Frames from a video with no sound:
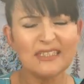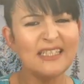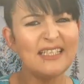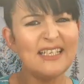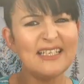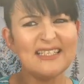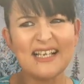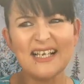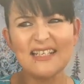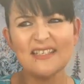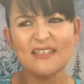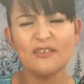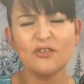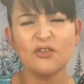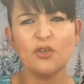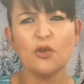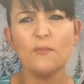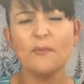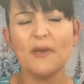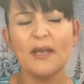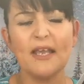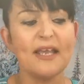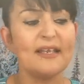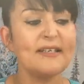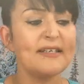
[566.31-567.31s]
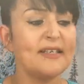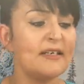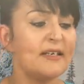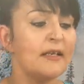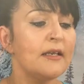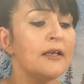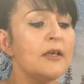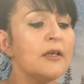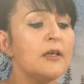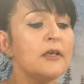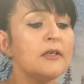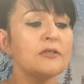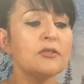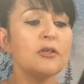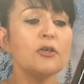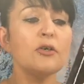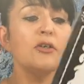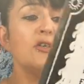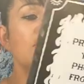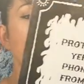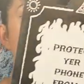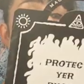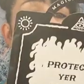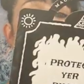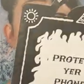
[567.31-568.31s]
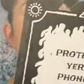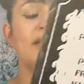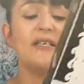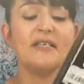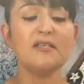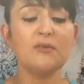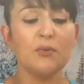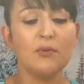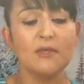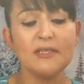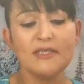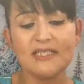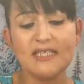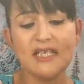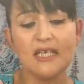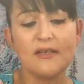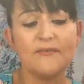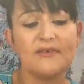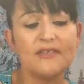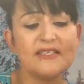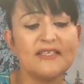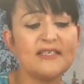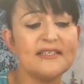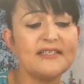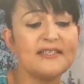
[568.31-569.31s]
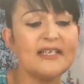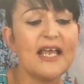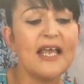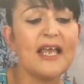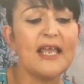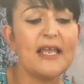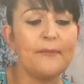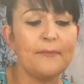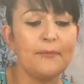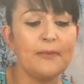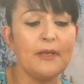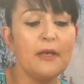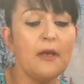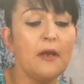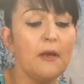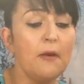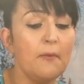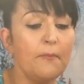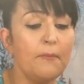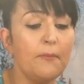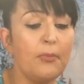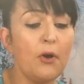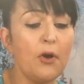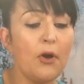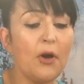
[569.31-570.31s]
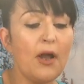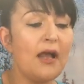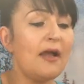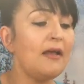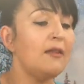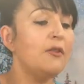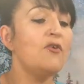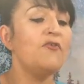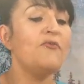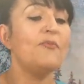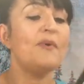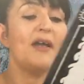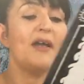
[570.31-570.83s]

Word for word: It's actually doing my head in. So I'm going to try this one and see if it's the same. But I love